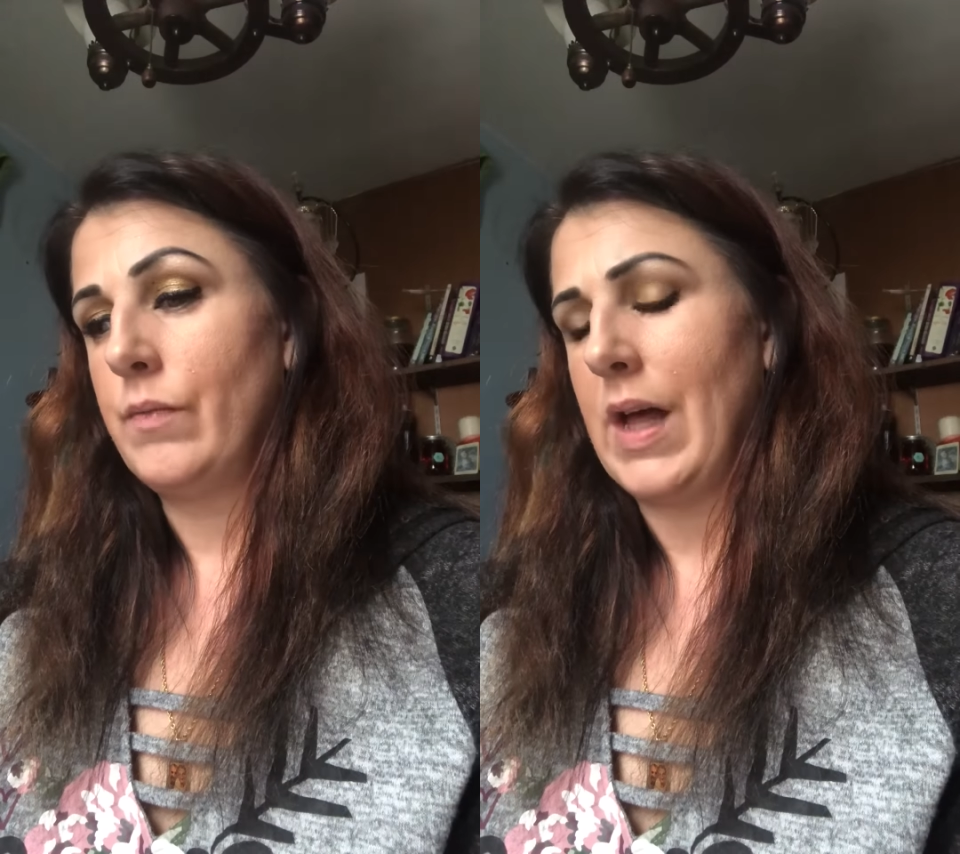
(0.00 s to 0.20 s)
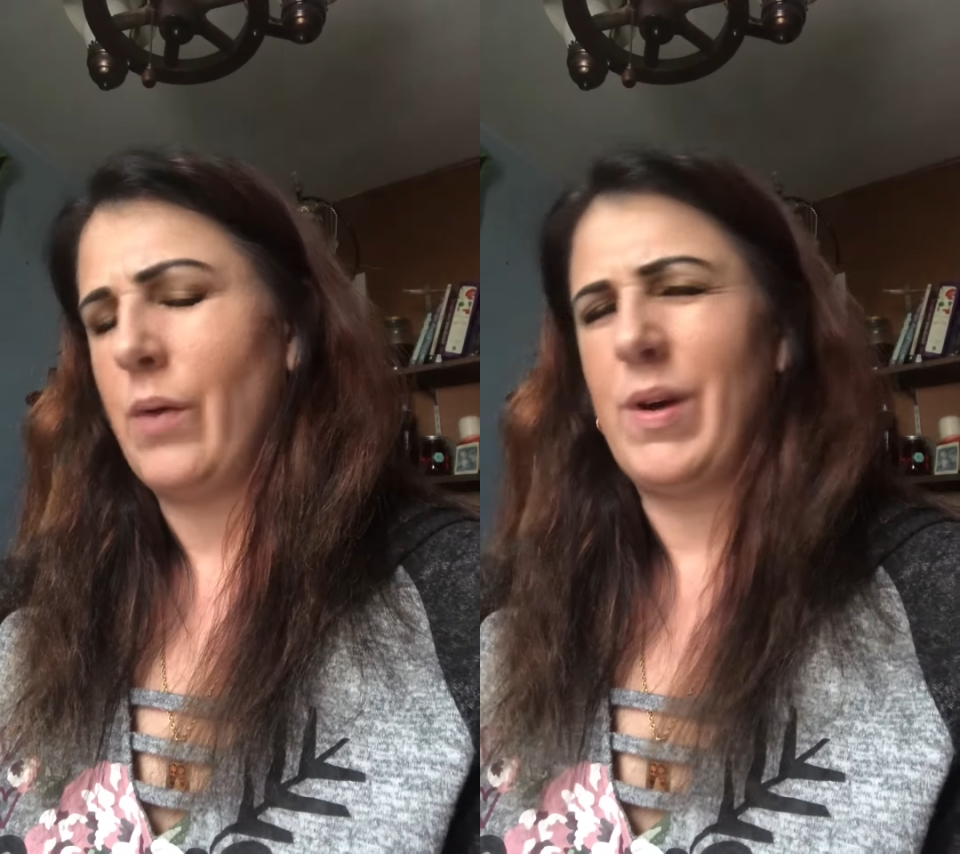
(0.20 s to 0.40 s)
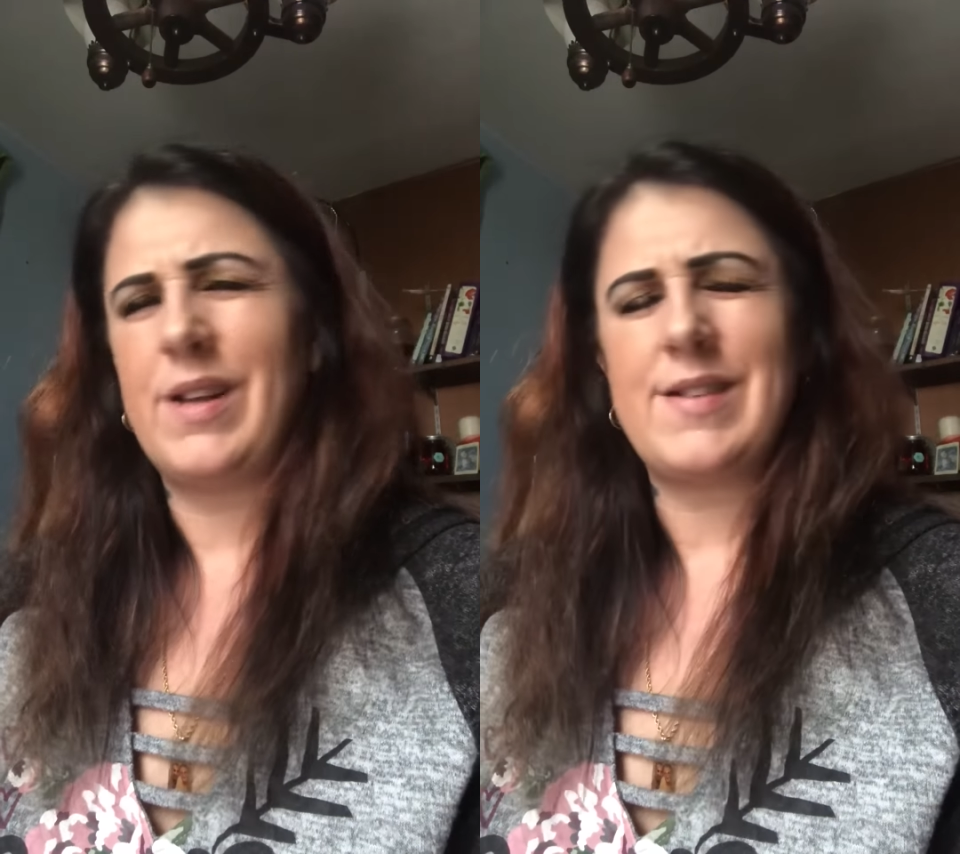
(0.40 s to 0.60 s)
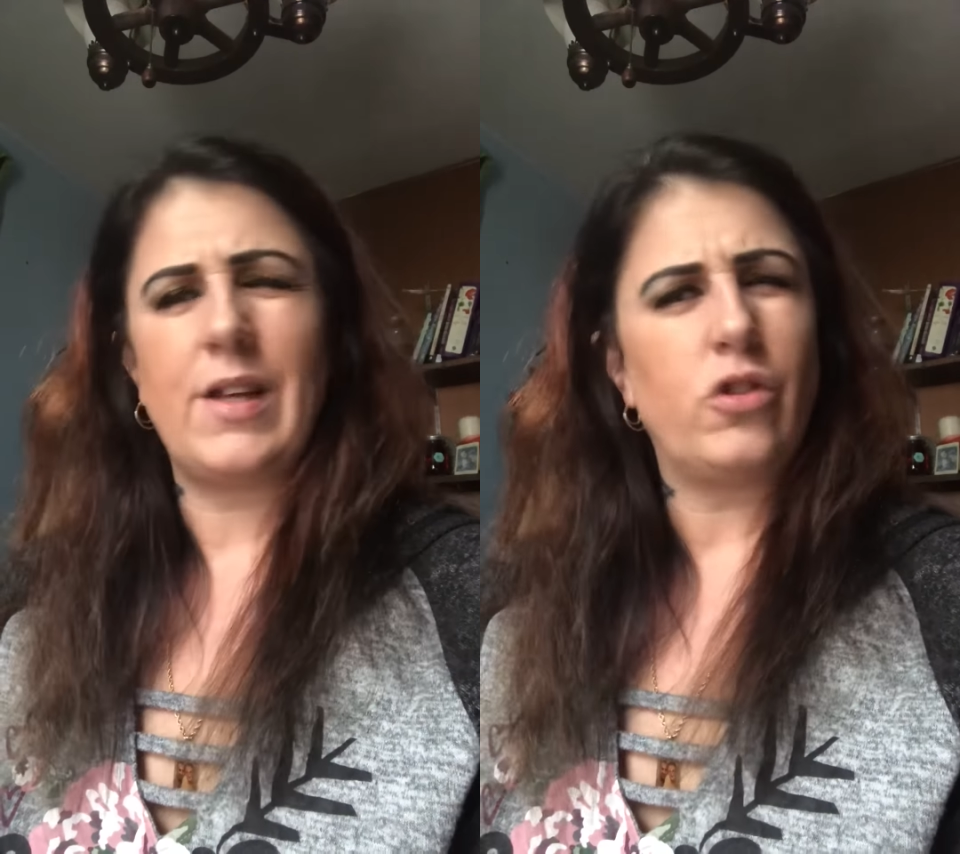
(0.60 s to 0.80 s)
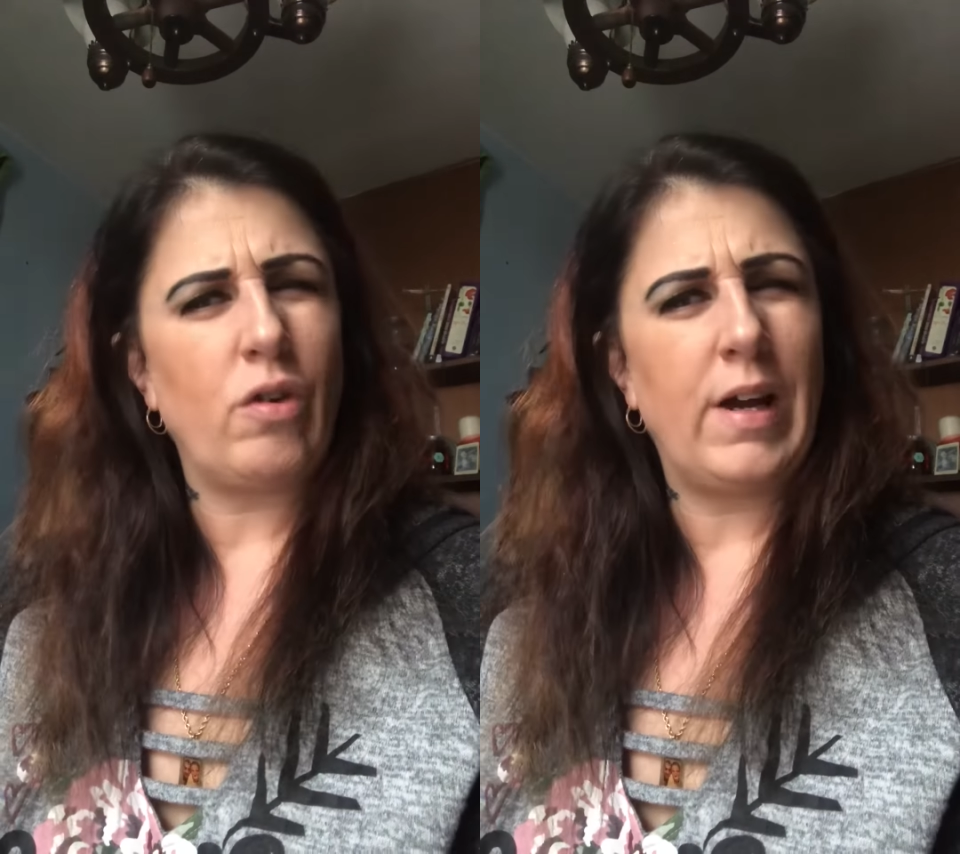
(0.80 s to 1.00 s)
I don't want to
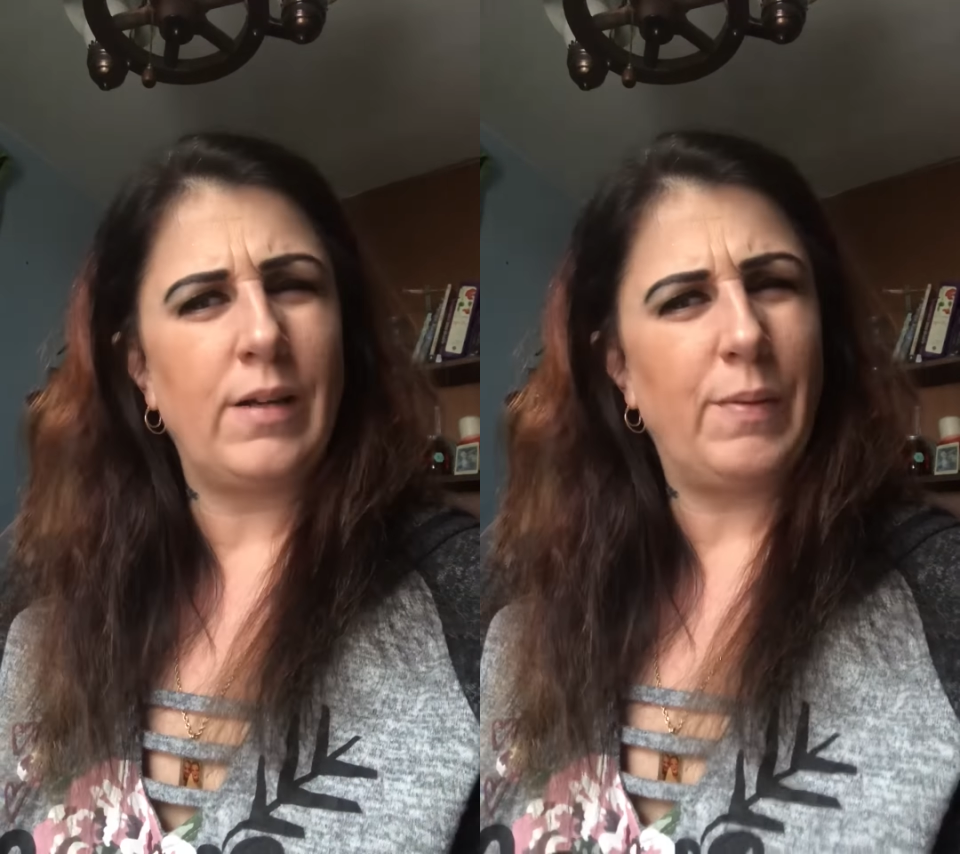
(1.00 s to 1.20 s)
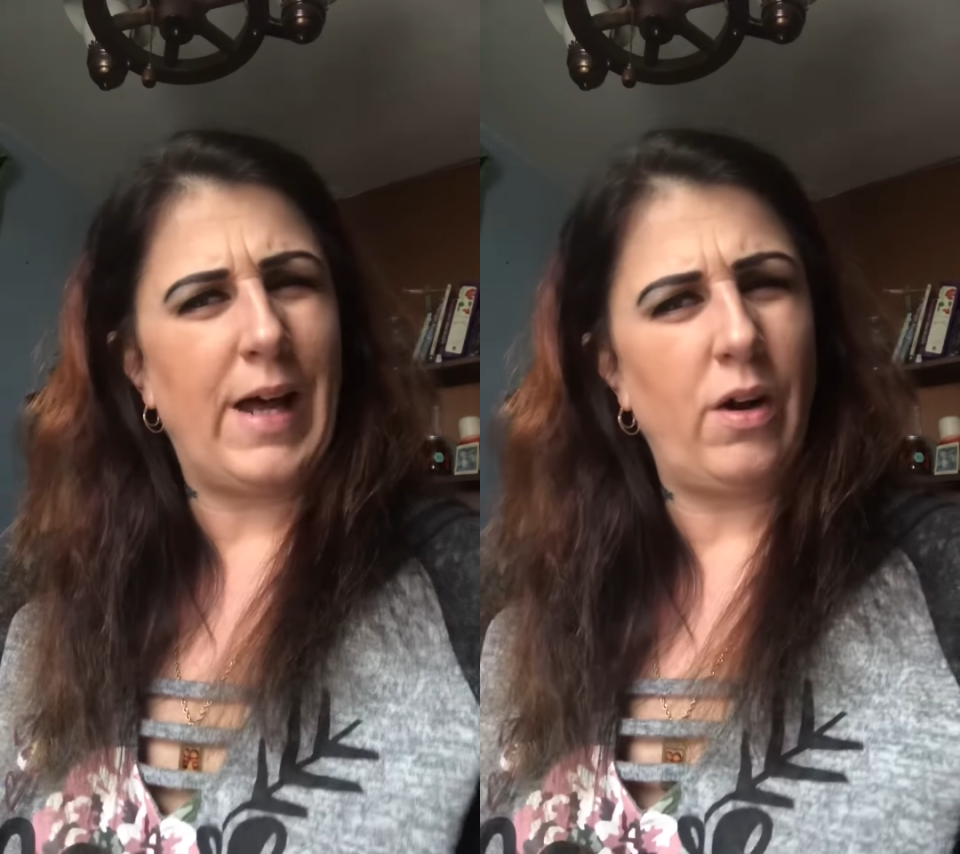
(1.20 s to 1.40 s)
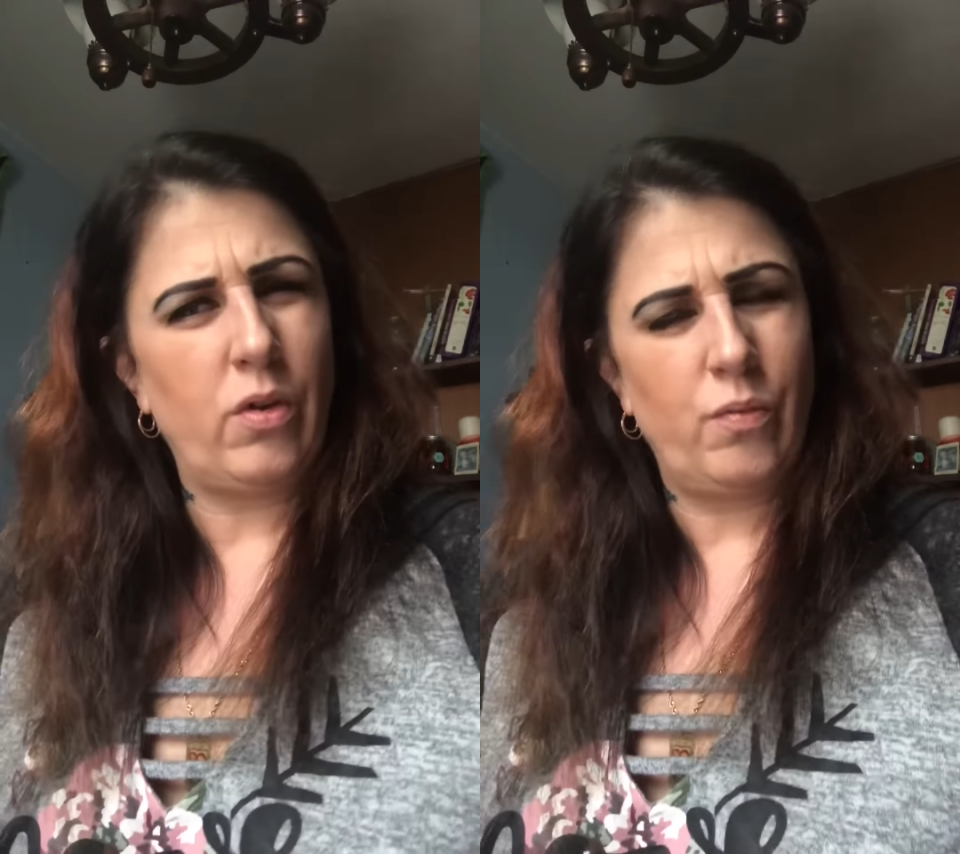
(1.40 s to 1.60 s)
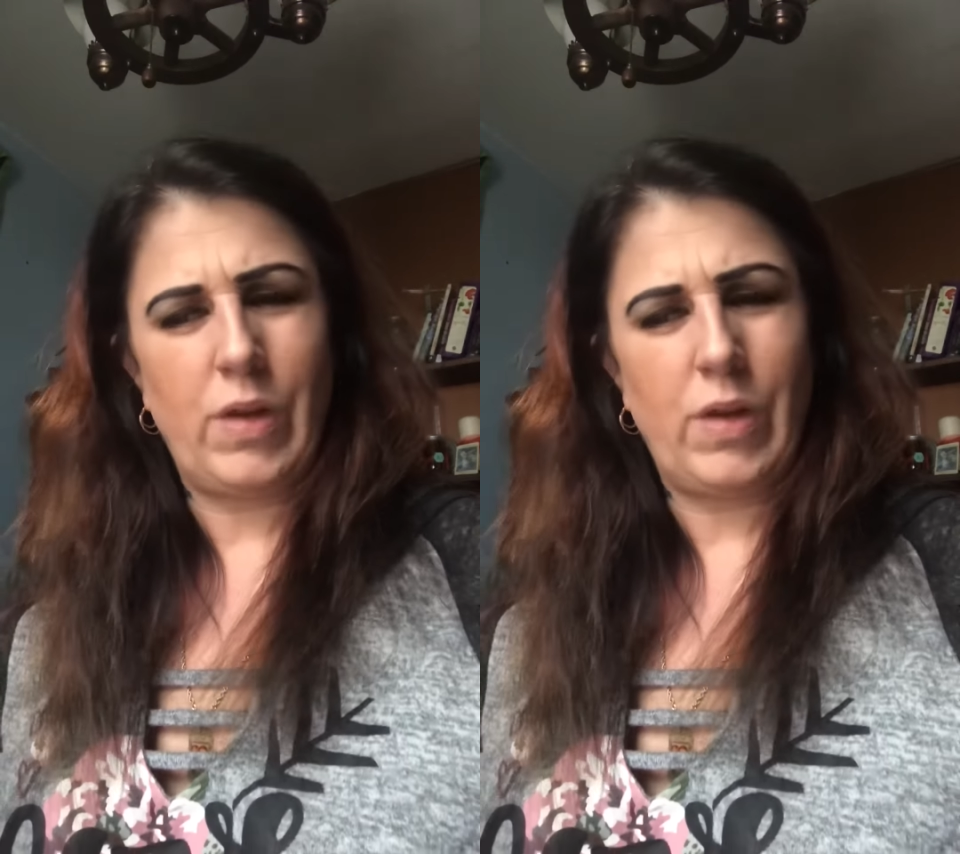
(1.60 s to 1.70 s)
say drained, but